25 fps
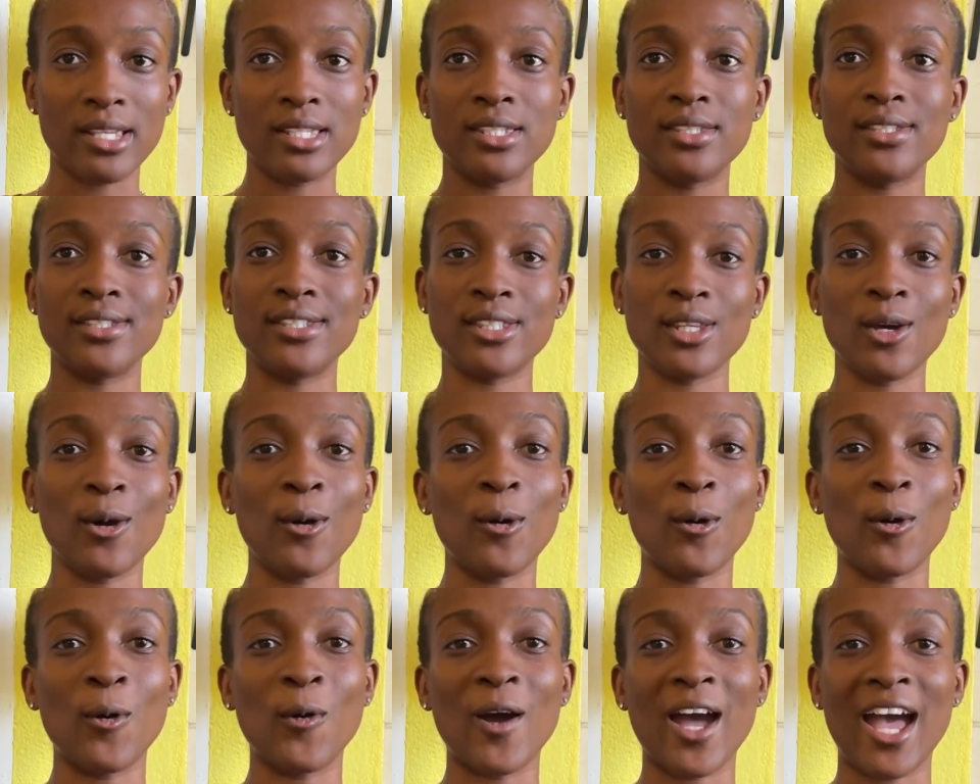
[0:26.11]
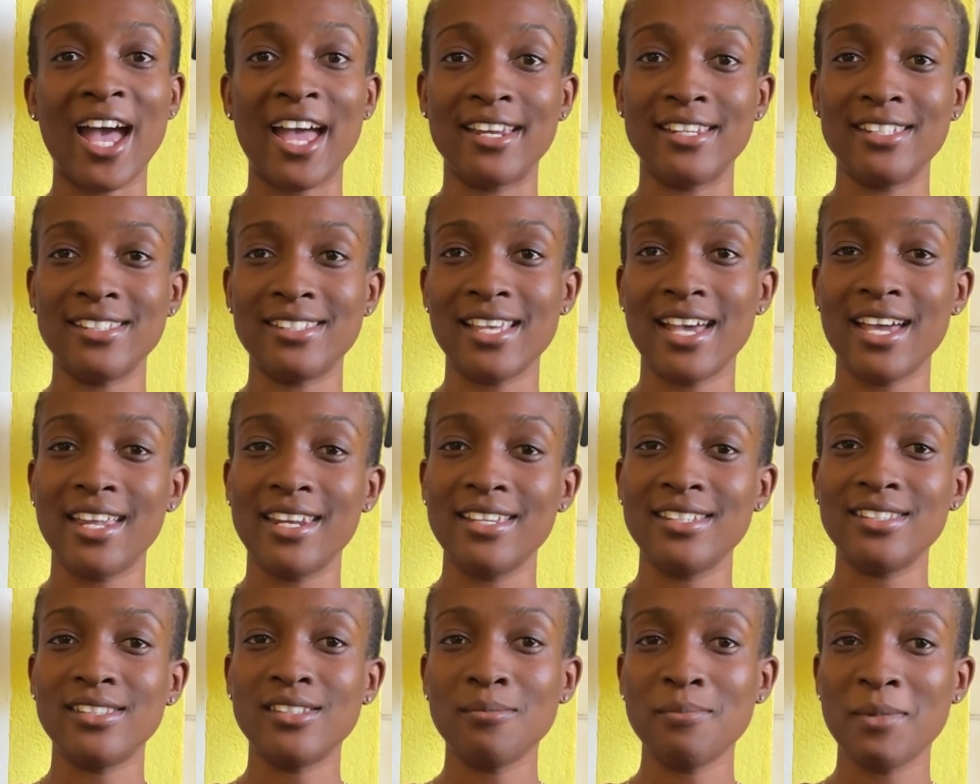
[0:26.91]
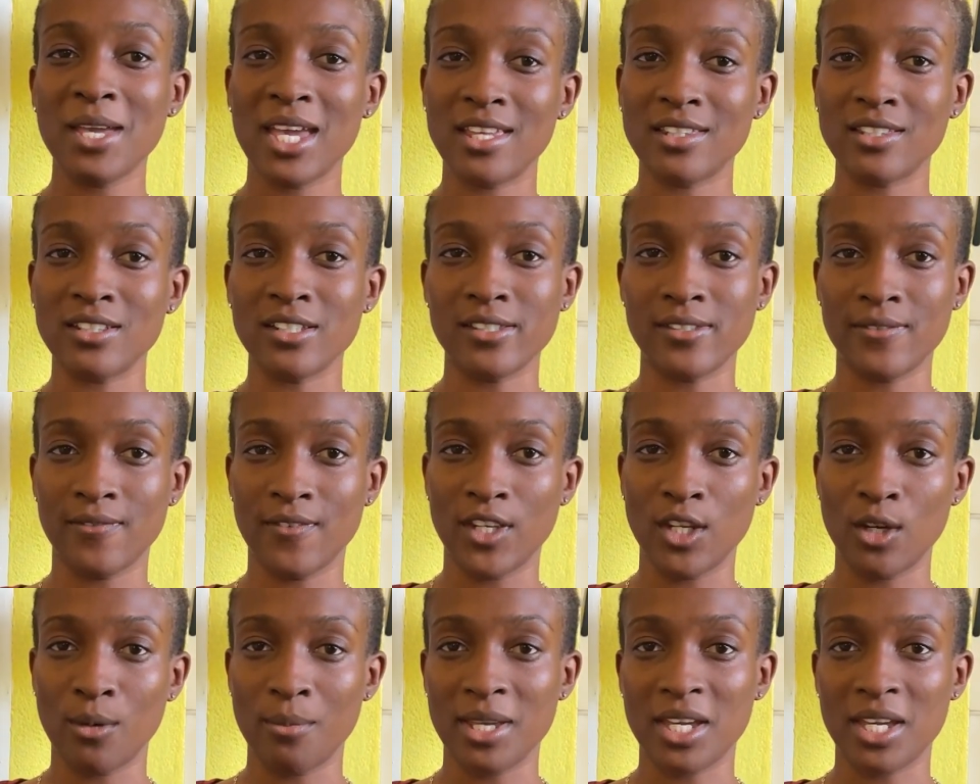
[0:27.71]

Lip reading: So I decided to make this video